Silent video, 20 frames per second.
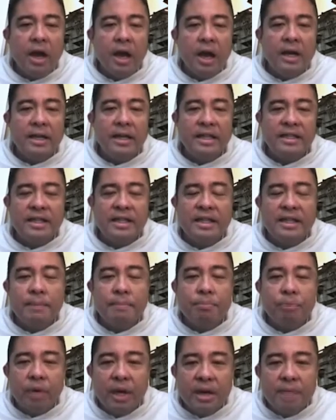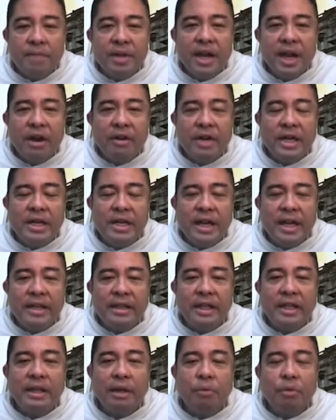This is the preliminary
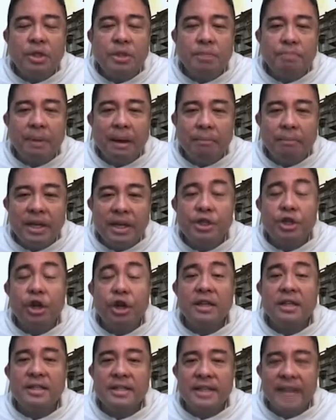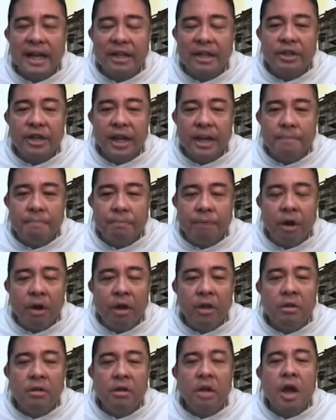data that was published on Saturday,
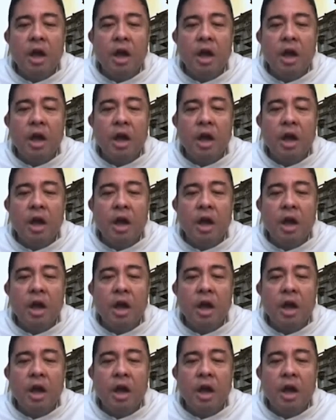Paul.